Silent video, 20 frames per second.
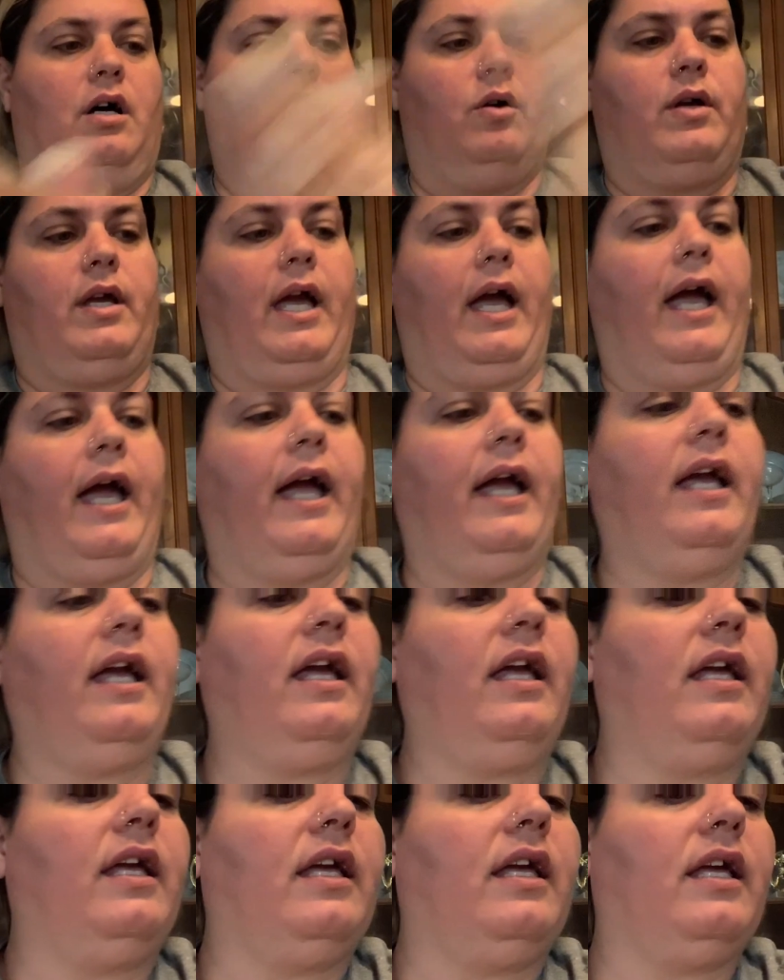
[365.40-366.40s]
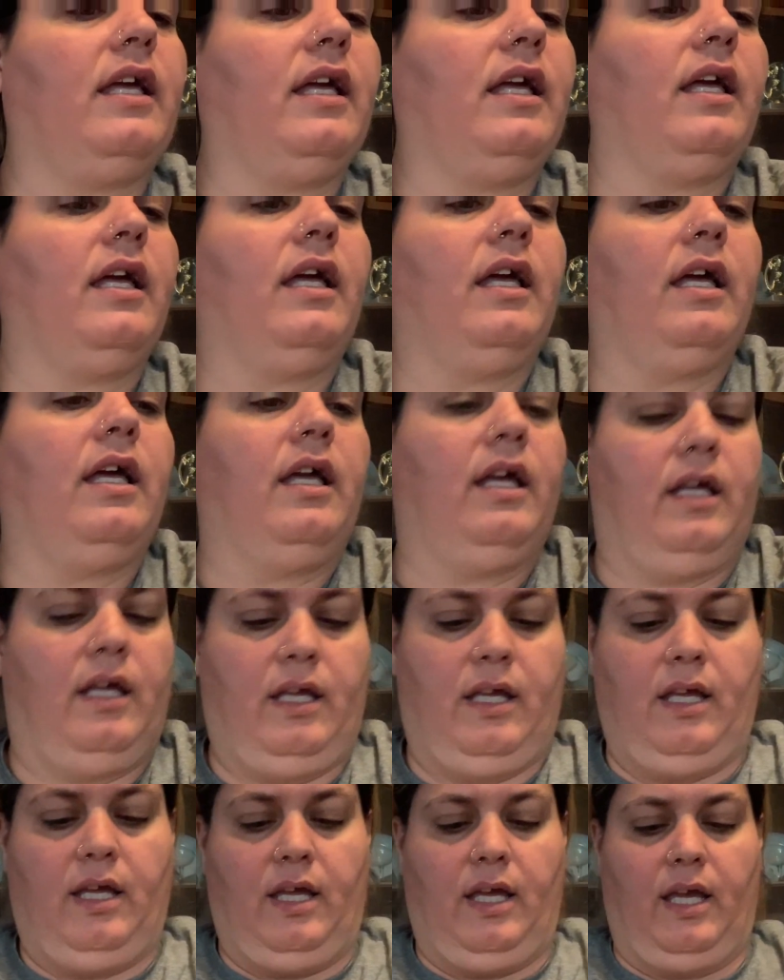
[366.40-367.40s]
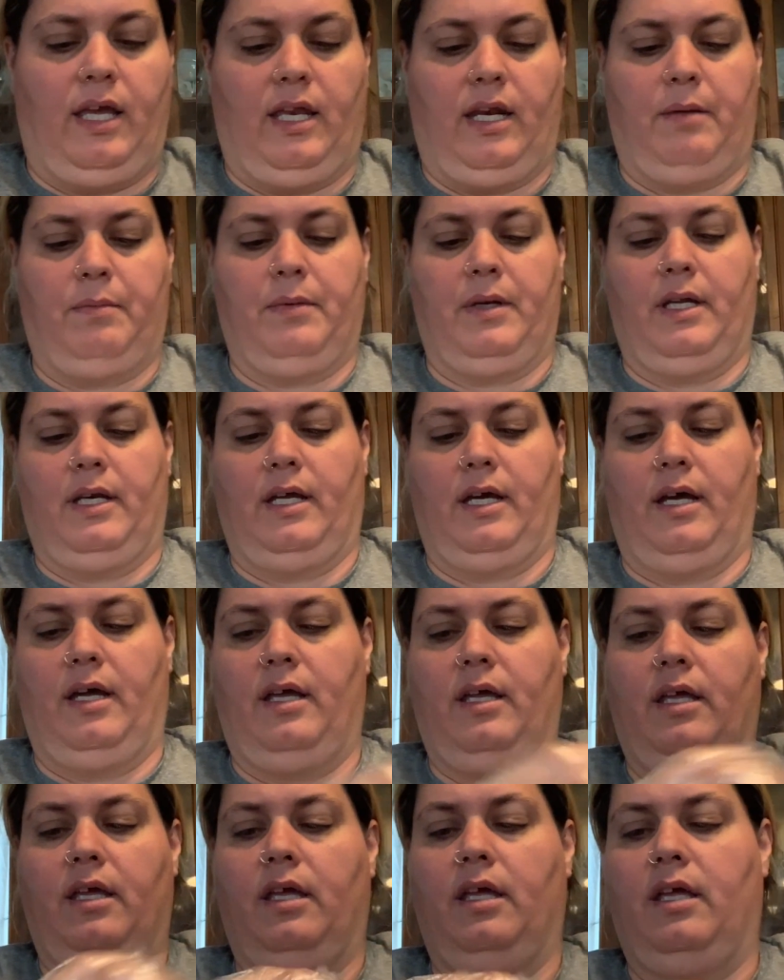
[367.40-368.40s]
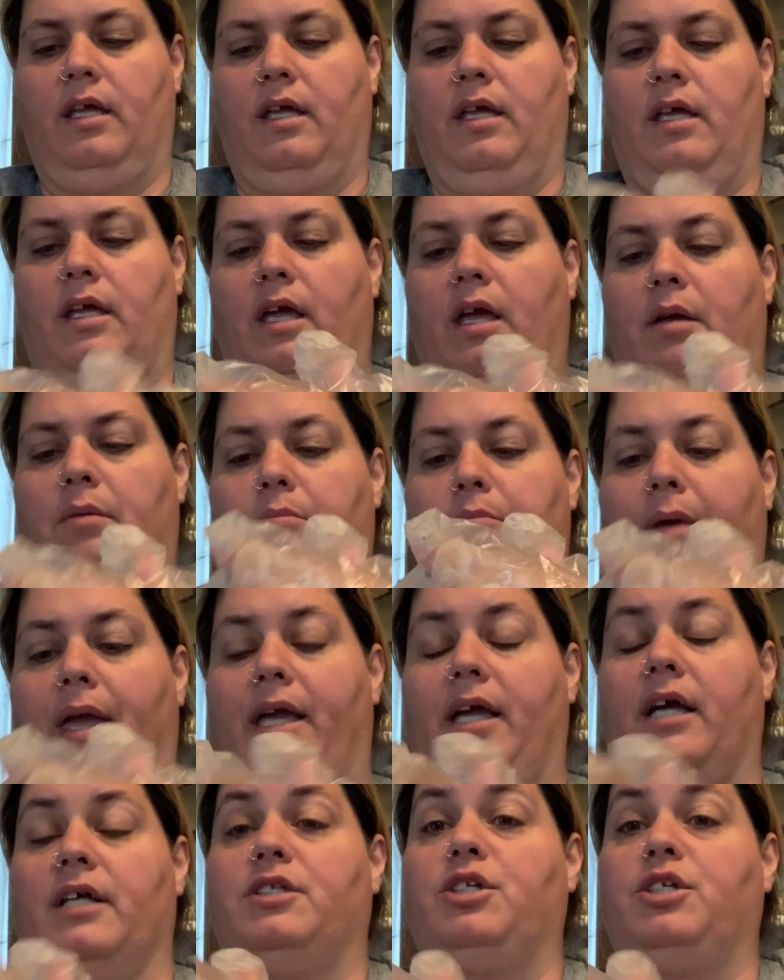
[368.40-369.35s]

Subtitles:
Okay, and I'm going to make a